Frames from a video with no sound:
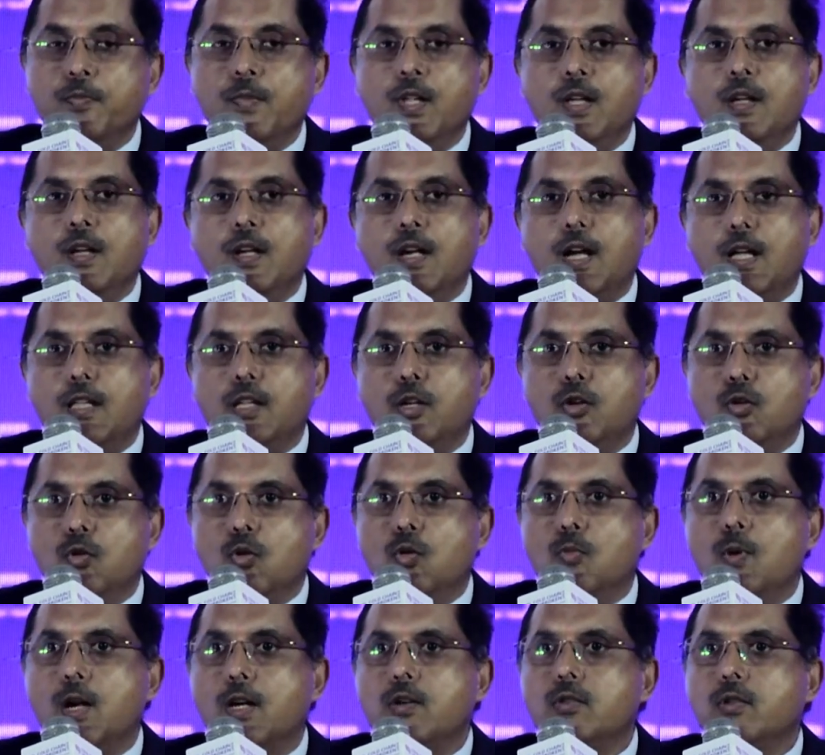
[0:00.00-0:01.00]
clearly
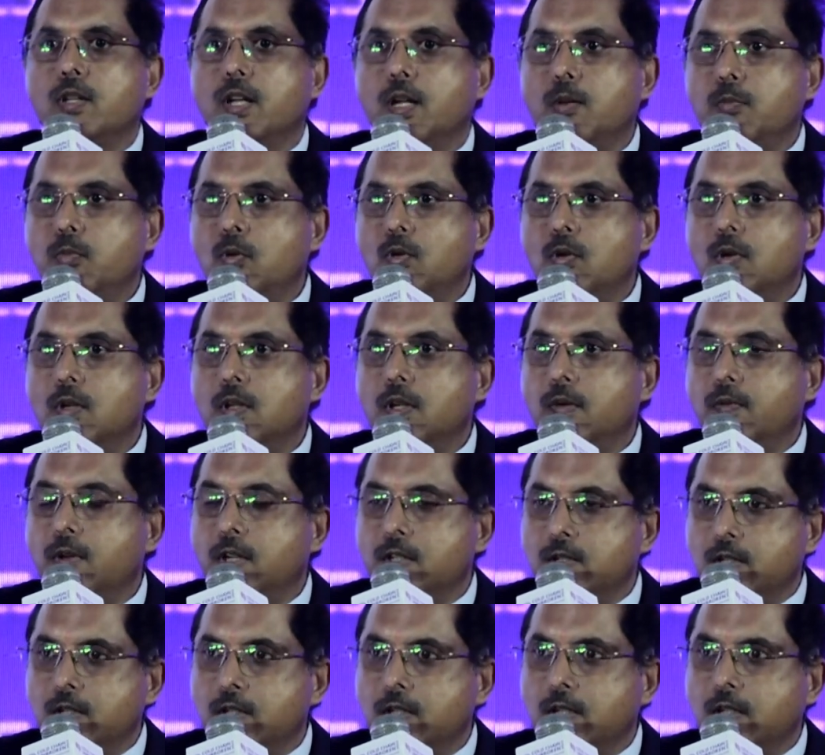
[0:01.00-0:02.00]
uh, as a
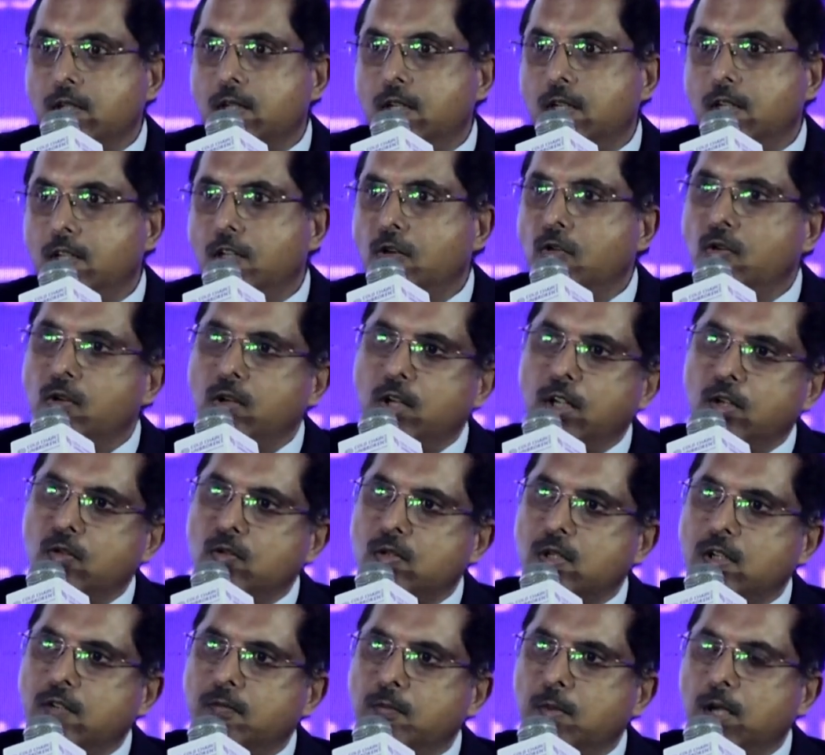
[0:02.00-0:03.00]
national carrier, what
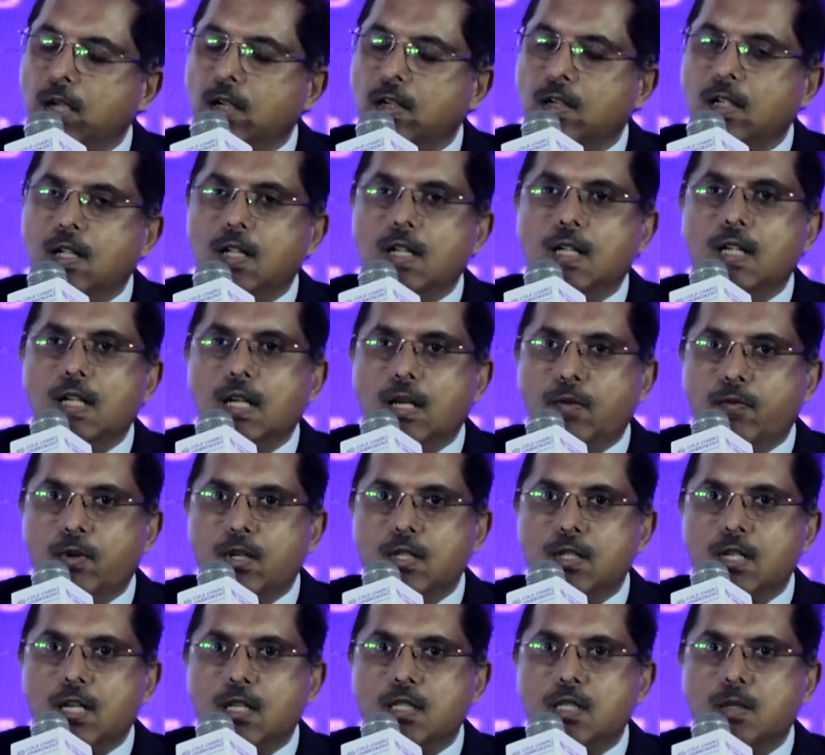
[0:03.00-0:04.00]
uh, they
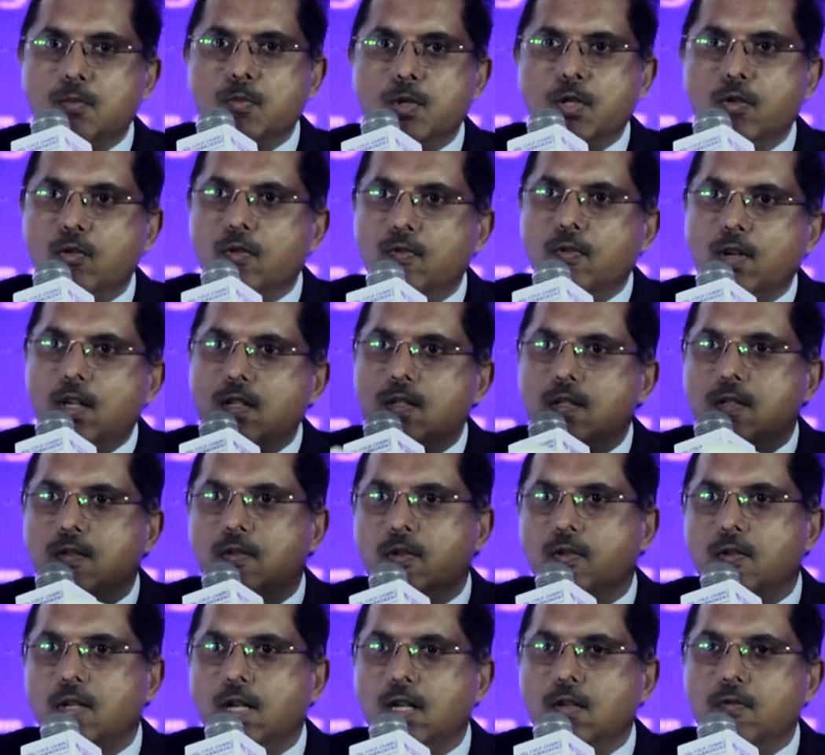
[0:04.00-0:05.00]
can be doing
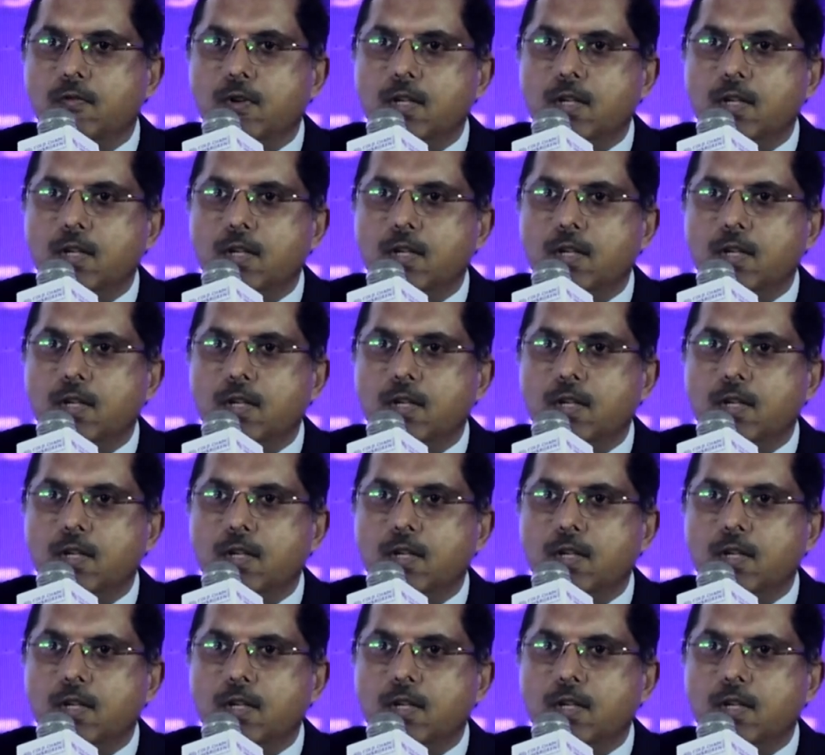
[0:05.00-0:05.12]
it. And then